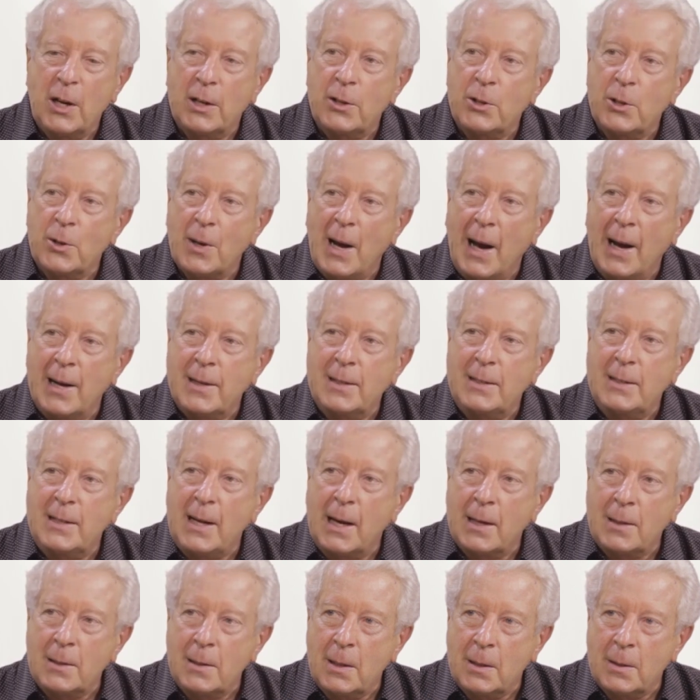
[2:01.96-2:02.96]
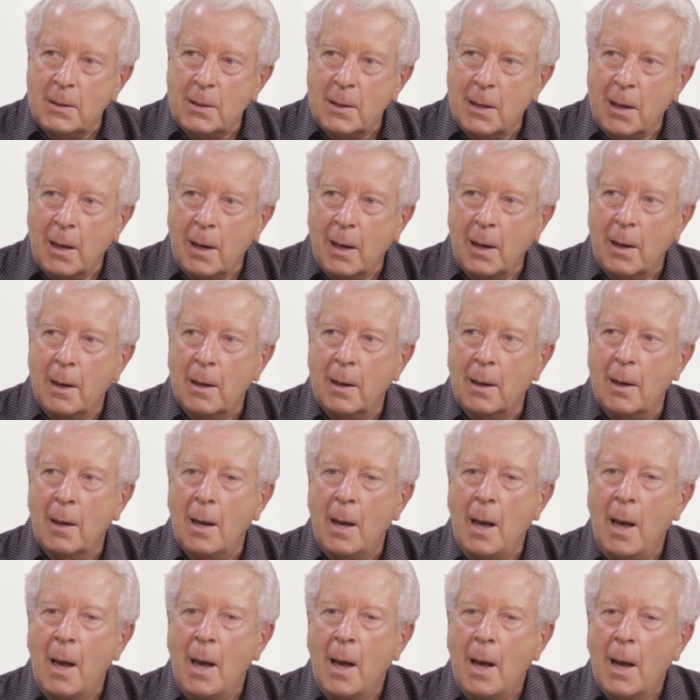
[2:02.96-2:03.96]
gender identity
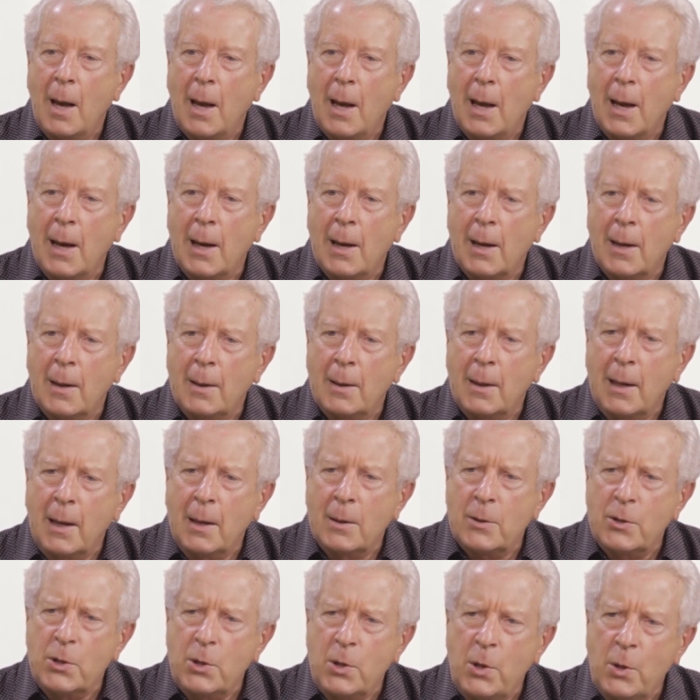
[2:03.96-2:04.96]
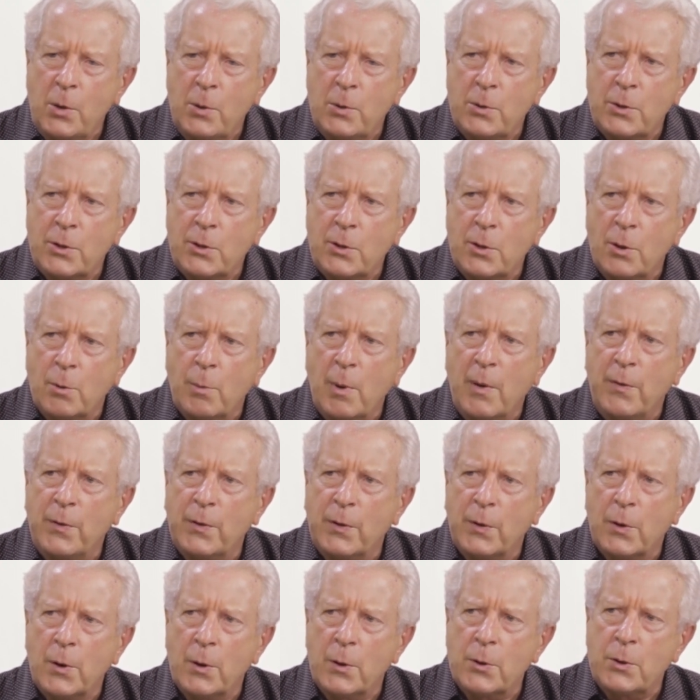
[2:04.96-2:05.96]
is used to
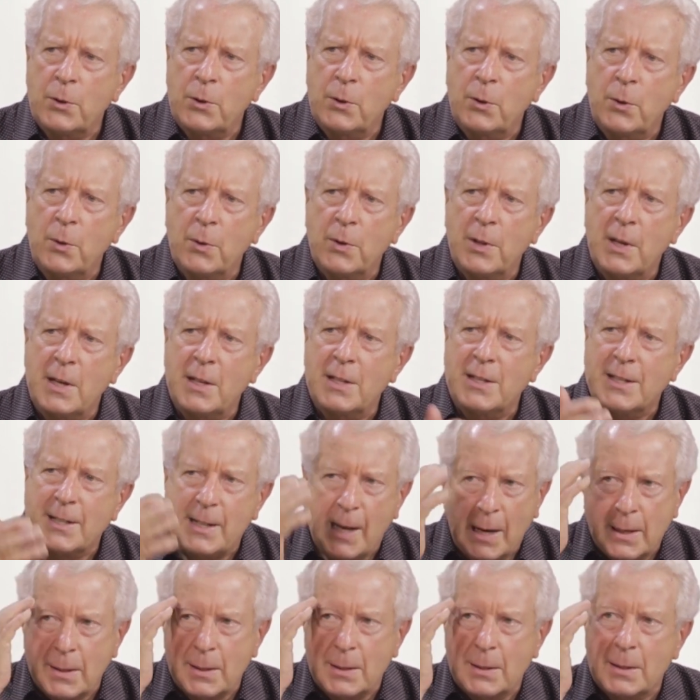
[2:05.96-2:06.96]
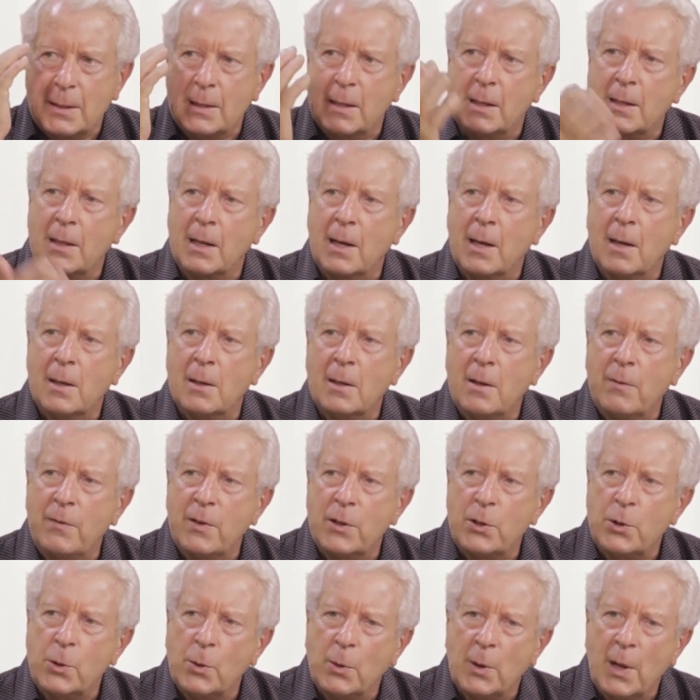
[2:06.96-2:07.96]
refer to the sense that the
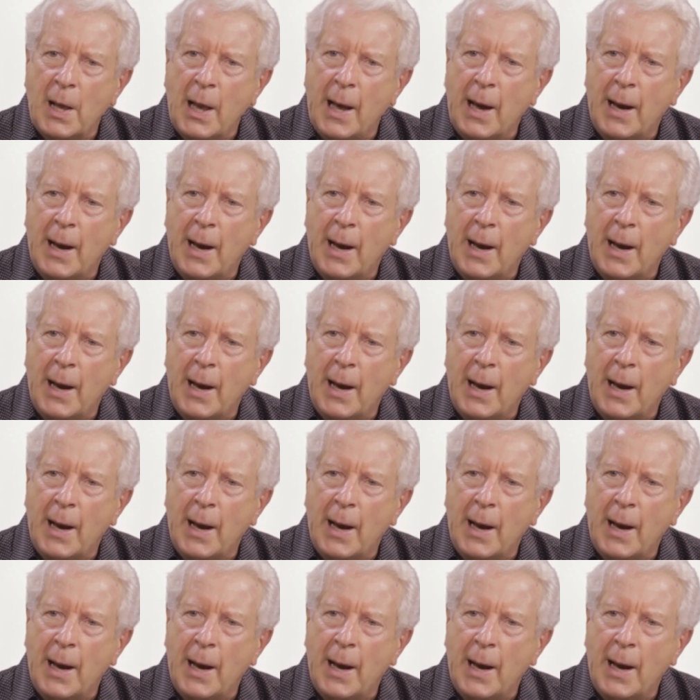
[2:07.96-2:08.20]
individual